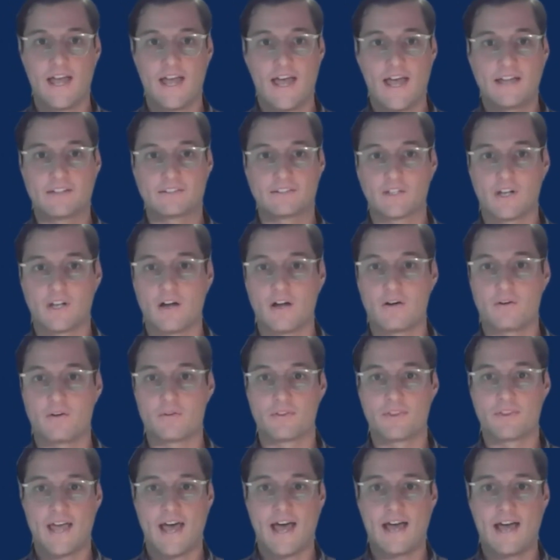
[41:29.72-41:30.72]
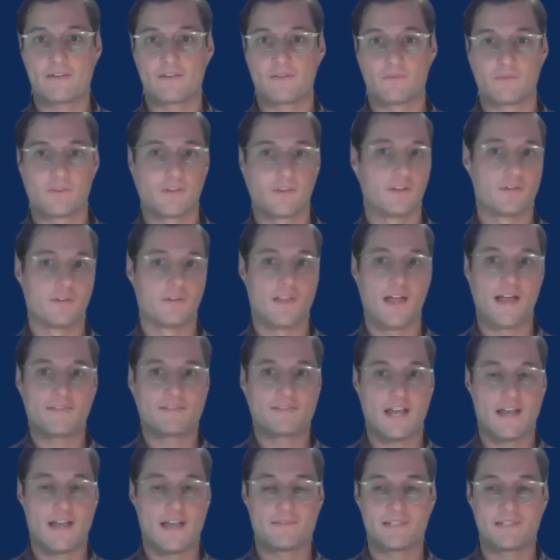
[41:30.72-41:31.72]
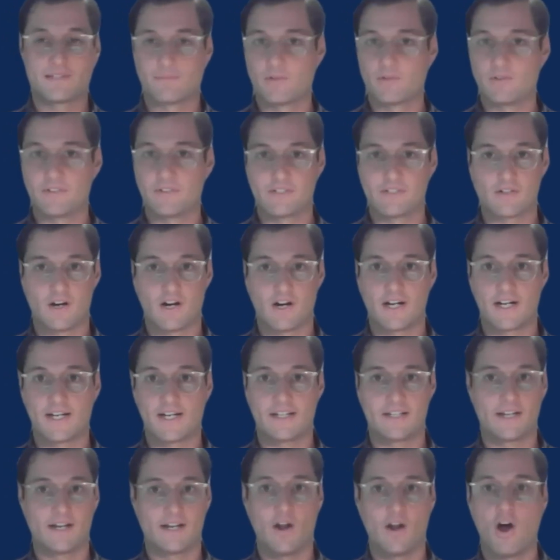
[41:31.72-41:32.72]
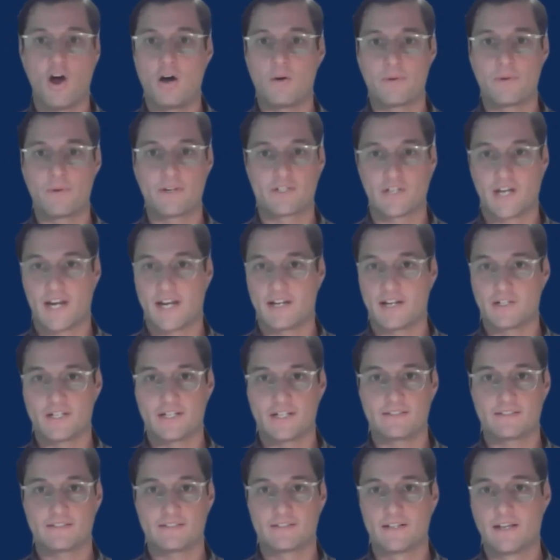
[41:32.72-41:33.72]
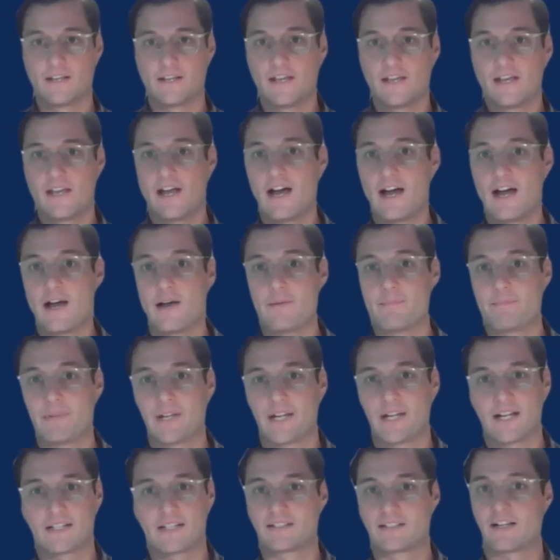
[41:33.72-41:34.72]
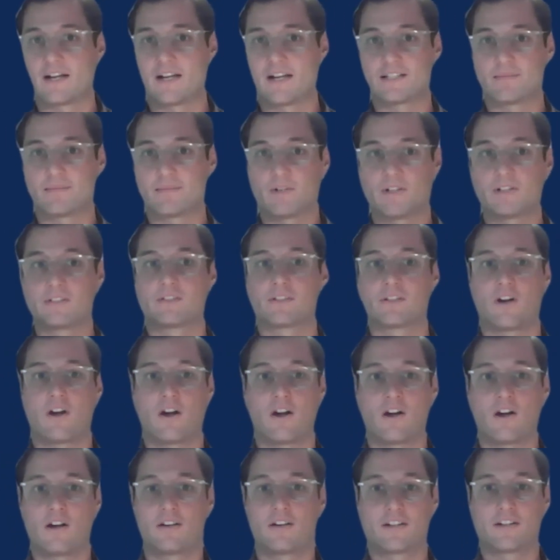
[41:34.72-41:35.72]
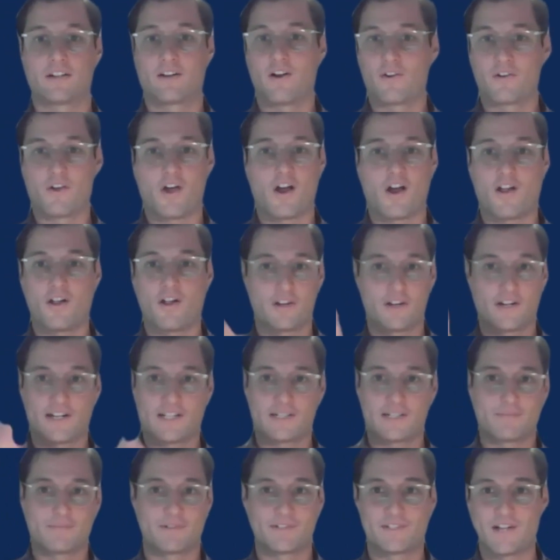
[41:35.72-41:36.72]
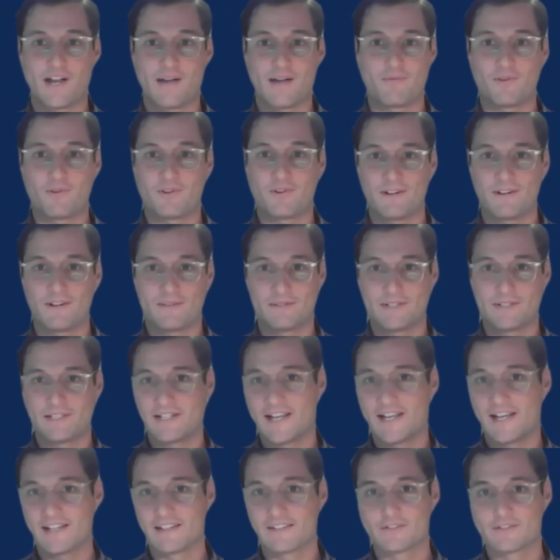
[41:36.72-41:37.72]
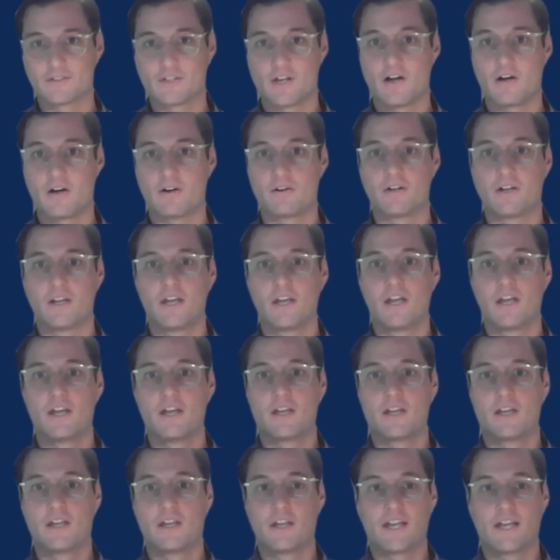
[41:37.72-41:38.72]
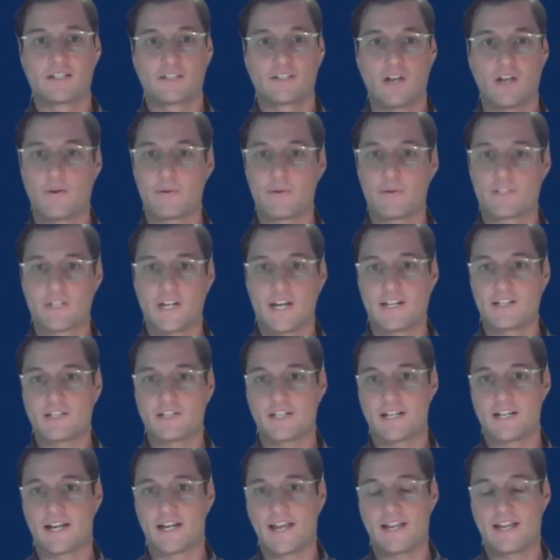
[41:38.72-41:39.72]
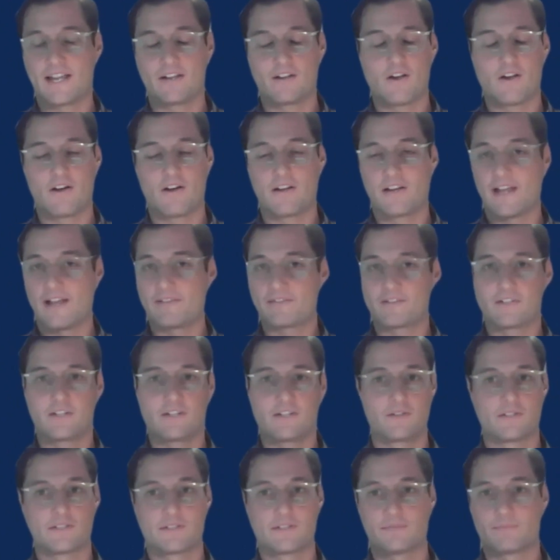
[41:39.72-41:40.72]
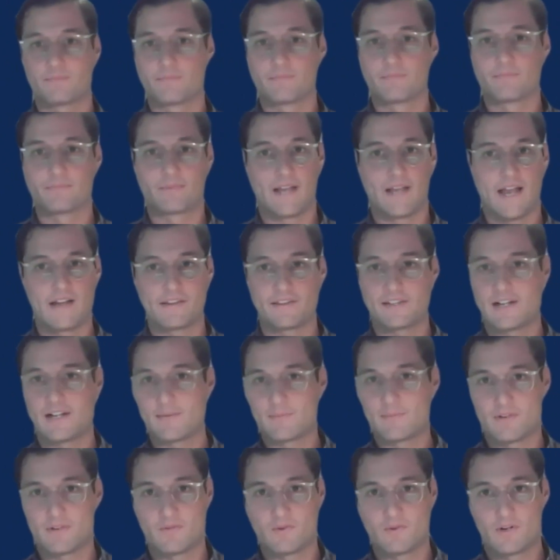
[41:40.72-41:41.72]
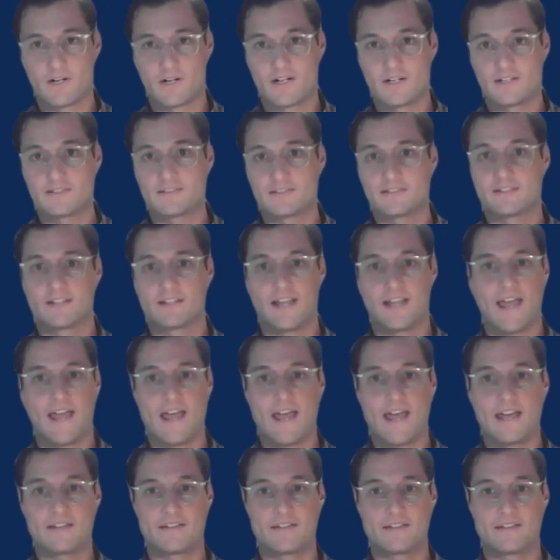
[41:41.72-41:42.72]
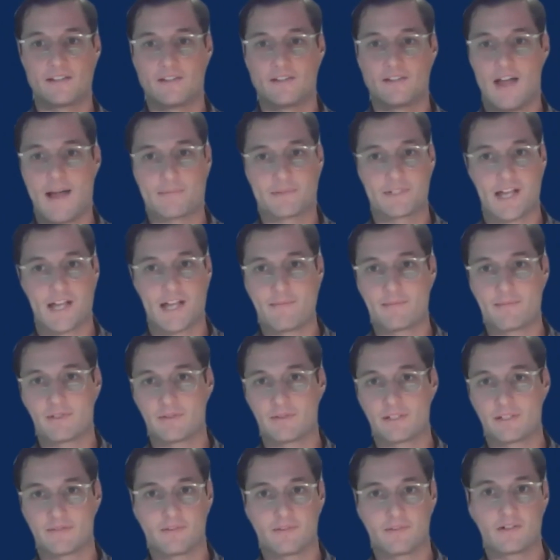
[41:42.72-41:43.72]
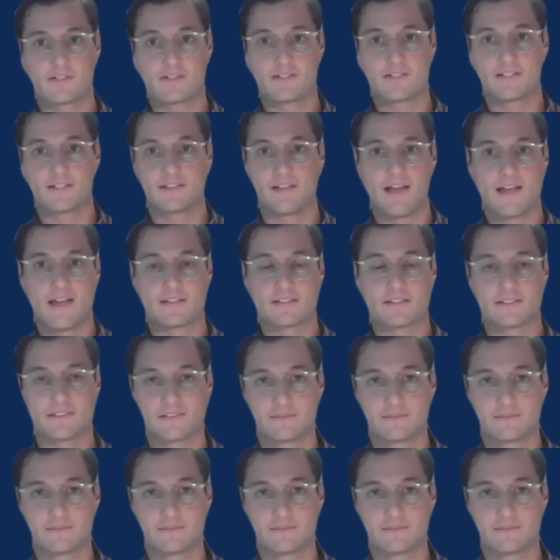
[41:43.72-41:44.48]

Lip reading: So that the lifetime is a moving target. It always changes. Because customers are, not all your customers stop ordering one day. So it's always changing. And all you have to do is count the number of orders and the elapsed time between the first and last.